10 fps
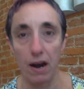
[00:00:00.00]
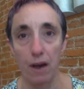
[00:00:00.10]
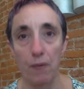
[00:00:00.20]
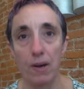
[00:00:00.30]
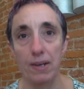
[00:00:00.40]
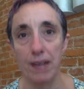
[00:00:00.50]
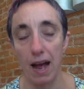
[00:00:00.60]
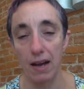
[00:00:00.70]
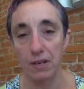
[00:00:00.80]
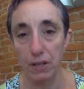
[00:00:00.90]
I wanted to
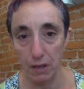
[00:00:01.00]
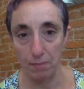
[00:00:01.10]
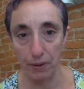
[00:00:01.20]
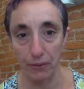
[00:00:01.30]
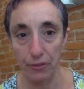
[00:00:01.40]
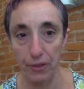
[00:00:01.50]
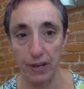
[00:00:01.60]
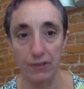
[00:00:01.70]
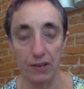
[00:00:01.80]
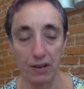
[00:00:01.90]
actually build
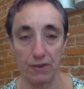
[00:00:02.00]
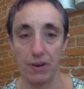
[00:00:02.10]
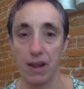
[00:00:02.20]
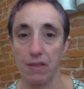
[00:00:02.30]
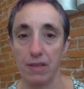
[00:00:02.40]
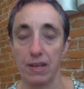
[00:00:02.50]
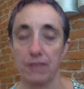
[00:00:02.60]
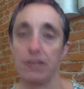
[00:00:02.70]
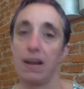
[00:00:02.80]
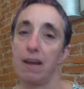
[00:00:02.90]
things and create
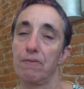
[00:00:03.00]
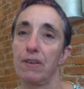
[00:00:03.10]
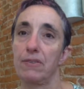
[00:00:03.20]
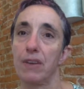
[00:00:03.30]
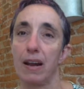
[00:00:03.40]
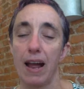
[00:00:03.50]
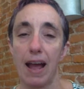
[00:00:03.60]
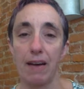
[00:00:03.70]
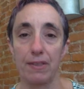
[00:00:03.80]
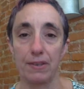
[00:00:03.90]
things and have this, and I
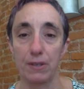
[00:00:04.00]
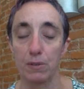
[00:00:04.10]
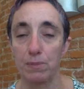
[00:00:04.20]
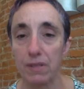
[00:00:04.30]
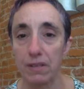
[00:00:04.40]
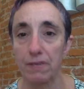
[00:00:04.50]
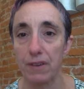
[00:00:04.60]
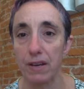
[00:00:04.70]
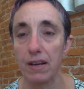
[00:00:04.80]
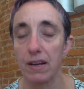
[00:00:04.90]
had this
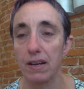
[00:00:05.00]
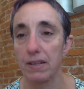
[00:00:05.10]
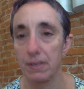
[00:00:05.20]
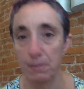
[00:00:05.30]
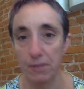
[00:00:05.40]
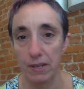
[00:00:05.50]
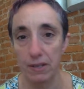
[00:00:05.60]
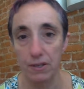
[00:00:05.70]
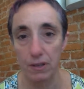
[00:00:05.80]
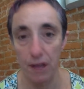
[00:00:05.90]
specific,
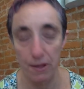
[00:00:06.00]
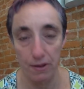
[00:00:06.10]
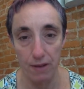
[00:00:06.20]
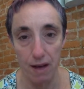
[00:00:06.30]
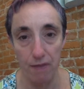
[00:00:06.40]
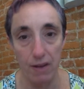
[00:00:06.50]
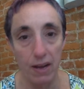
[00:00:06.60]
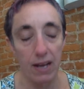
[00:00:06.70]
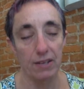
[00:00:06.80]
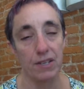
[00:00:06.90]
substantial other love.
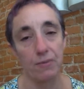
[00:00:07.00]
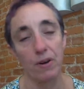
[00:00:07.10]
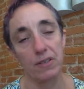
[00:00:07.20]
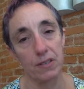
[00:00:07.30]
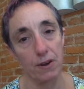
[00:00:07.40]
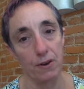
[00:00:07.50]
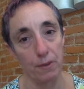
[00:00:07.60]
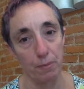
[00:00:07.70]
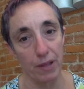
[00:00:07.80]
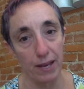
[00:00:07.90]
And she wants to go to
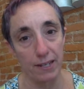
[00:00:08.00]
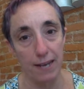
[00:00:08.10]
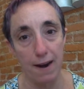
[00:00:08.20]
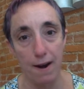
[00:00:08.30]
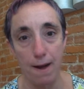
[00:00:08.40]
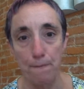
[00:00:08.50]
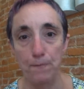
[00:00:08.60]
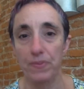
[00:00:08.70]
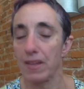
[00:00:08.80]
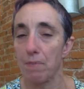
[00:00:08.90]
the planetarium,
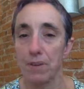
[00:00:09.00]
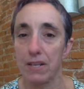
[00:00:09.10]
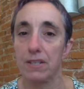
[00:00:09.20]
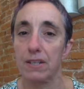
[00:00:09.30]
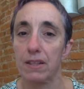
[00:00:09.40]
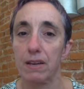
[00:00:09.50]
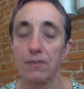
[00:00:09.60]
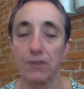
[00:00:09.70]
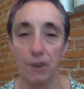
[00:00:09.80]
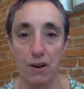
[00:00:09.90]
not because she loves
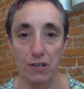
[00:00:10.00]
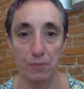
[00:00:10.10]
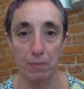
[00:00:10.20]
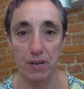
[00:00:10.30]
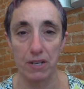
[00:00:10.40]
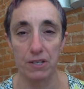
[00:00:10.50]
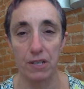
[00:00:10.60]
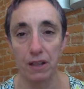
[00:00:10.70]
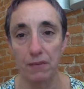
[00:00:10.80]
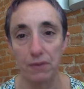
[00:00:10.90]
stars, but because she
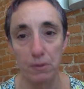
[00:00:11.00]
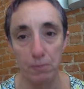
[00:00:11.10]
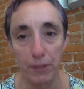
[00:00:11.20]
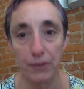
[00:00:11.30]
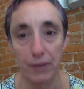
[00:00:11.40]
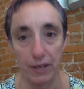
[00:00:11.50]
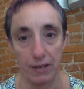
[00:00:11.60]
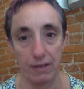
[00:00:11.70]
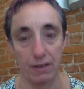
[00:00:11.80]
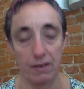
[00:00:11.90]
loves the building,
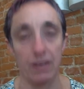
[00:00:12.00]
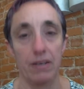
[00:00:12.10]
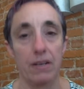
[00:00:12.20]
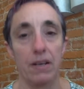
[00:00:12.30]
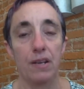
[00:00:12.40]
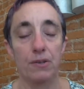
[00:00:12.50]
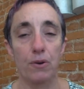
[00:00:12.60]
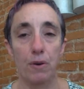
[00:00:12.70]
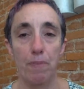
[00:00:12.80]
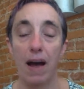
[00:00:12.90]
right? So
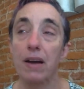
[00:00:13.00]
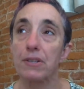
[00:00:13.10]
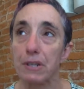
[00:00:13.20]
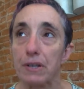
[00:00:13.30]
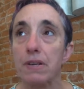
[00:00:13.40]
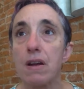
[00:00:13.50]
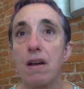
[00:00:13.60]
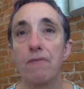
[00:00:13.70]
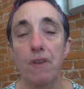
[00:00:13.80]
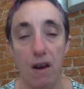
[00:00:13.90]
her passion
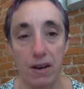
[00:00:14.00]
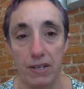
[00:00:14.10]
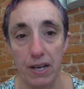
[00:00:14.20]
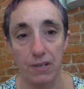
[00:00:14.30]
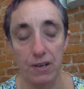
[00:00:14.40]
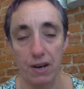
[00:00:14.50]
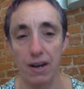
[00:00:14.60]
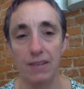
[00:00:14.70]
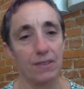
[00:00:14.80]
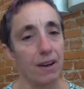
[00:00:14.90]
for architecture
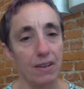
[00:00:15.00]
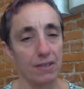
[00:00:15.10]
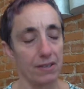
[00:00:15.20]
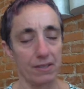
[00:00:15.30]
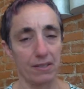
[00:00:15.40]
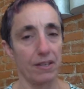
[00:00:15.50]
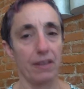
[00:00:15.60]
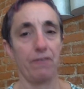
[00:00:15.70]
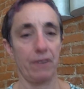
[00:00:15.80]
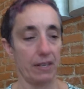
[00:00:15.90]
is not just a
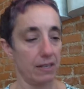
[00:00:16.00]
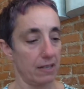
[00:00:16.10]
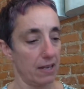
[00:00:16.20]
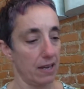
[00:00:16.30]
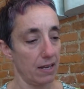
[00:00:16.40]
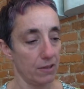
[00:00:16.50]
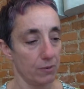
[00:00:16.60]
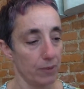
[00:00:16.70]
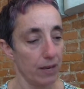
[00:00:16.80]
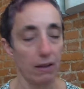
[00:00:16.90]
silly fantasy. It's
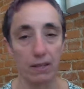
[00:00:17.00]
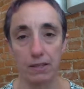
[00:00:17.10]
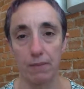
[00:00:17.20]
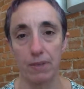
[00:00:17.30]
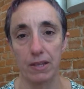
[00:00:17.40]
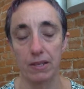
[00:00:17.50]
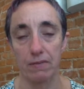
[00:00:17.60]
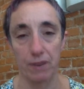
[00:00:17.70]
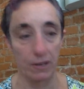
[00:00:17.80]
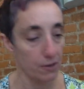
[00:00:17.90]
real. It's something that
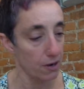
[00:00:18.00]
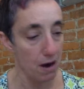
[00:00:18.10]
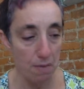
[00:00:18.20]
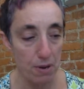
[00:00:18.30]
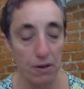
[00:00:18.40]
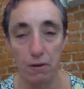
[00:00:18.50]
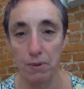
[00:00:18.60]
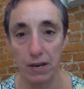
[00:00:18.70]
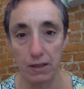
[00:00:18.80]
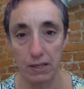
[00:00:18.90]
defines her, but
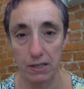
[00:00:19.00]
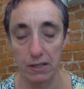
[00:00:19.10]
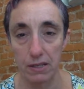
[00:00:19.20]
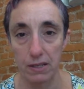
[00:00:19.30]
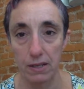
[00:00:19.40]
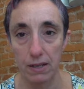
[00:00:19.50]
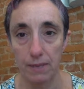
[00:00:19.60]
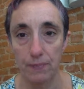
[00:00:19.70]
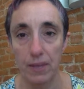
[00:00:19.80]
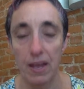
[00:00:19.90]
nobody listens.
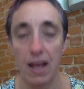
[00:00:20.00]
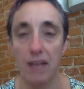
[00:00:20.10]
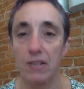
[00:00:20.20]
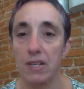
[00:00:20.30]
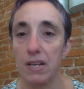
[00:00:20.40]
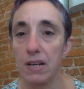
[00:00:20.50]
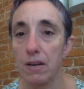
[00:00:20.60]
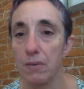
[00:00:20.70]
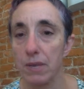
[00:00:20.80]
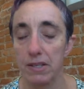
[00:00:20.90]
And she
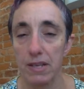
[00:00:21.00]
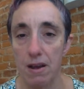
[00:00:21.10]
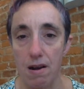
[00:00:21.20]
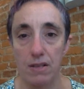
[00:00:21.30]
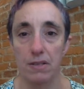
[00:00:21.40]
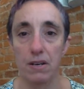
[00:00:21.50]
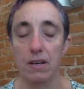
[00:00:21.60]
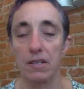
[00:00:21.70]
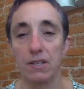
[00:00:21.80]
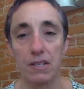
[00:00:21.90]
wins the Oscar
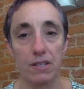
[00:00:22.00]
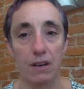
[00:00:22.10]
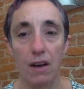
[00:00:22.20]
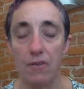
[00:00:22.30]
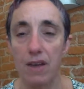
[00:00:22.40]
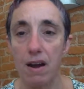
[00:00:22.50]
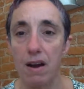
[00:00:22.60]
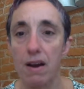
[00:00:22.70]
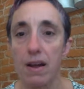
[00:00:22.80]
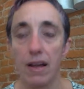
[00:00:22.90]
and she's not
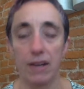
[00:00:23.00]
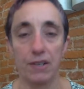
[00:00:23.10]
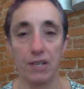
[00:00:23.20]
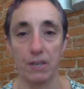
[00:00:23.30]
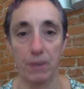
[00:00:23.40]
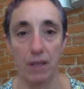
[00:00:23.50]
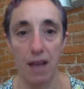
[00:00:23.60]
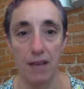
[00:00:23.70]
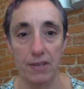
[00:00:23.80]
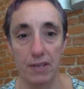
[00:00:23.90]
there, and she
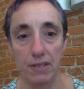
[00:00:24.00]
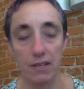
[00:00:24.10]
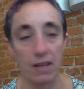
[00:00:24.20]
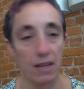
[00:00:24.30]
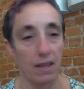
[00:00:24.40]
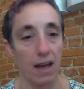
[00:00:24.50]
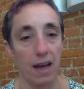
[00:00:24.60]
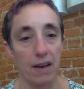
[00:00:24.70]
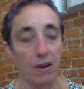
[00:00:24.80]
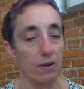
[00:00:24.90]
realizes
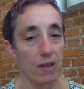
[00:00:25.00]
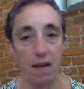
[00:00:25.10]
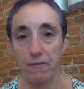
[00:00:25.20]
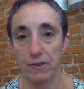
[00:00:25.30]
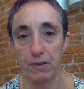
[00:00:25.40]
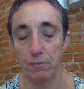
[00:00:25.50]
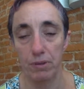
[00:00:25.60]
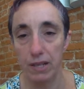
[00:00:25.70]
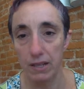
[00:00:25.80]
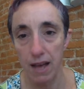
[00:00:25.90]
that her life is
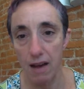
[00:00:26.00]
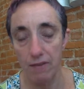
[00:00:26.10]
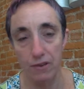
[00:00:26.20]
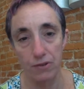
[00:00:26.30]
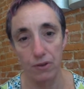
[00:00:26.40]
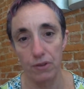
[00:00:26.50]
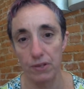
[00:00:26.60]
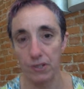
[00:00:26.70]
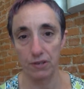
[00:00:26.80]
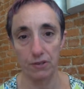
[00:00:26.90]
completely out of control, that
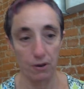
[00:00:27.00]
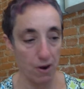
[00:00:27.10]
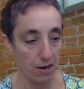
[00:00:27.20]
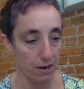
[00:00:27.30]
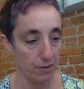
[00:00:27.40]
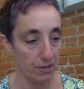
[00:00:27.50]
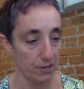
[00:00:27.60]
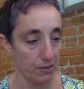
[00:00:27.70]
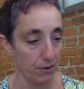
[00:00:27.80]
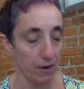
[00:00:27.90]
she has no idea what
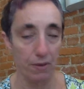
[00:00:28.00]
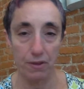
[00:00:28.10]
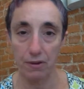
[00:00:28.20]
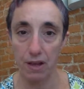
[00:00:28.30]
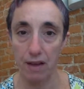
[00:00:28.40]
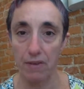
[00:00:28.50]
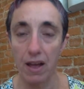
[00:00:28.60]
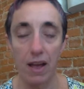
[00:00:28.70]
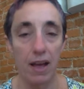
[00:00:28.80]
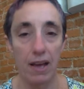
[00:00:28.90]
she's doing with her life.
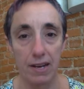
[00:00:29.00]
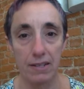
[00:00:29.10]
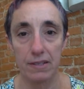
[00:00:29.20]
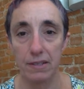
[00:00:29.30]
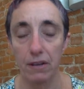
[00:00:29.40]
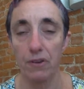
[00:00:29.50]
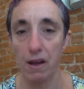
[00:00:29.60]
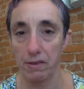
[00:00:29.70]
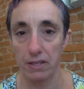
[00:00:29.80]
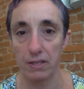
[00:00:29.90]
And he's still
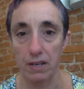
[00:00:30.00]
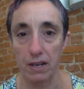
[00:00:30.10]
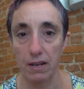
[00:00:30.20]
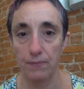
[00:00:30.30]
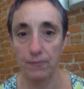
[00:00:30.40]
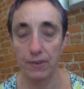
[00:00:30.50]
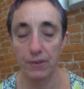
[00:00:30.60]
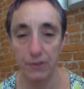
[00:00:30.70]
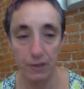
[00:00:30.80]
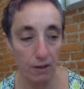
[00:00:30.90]
not listening.
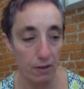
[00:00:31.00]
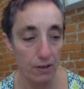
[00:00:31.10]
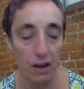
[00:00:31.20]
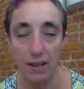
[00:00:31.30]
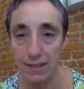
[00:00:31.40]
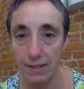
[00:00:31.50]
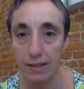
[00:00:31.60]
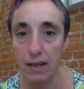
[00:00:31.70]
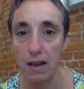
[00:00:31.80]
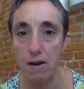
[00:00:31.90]
He's still not
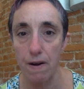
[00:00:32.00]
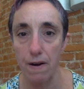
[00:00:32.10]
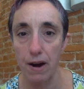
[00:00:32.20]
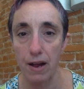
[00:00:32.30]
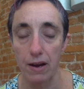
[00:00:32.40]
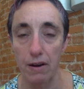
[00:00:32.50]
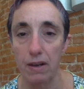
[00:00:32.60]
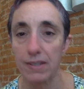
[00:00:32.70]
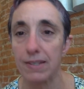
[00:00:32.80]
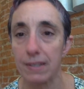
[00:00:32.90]
seeing her and
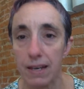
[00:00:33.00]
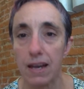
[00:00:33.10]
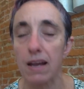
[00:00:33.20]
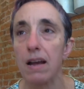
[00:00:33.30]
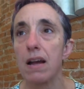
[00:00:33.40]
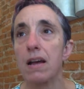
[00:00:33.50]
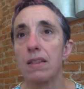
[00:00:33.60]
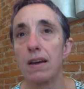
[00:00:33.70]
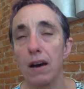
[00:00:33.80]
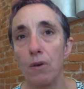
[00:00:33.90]
not seeing
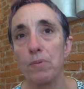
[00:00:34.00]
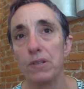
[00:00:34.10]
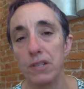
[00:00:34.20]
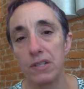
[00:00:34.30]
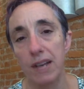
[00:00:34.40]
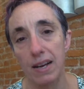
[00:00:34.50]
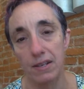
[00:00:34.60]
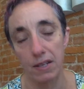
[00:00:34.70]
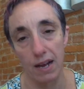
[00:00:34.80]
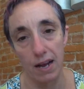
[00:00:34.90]
the help that she's
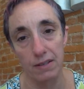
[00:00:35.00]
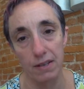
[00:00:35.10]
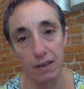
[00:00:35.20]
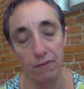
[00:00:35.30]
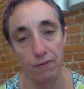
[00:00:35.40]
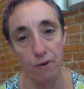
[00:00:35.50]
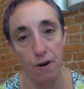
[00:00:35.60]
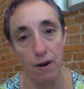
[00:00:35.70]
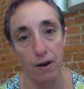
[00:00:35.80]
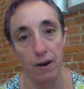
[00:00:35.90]
actually asking
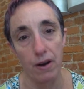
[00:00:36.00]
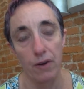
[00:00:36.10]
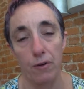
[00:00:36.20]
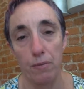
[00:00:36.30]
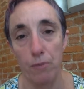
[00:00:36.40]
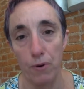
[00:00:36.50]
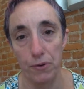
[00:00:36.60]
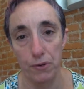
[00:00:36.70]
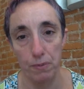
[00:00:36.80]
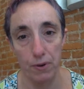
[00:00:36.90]
for or the moral
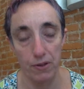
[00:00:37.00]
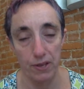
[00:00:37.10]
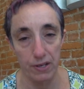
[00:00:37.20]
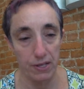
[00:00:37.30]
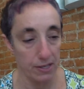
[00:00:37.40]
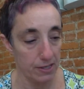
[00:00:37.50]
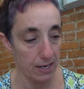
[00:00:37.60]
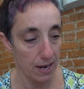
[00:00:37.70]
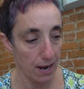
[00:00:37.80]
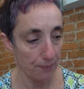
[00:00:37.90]
support that she's
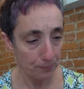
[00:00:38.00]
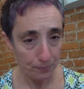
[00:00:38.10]
seeking.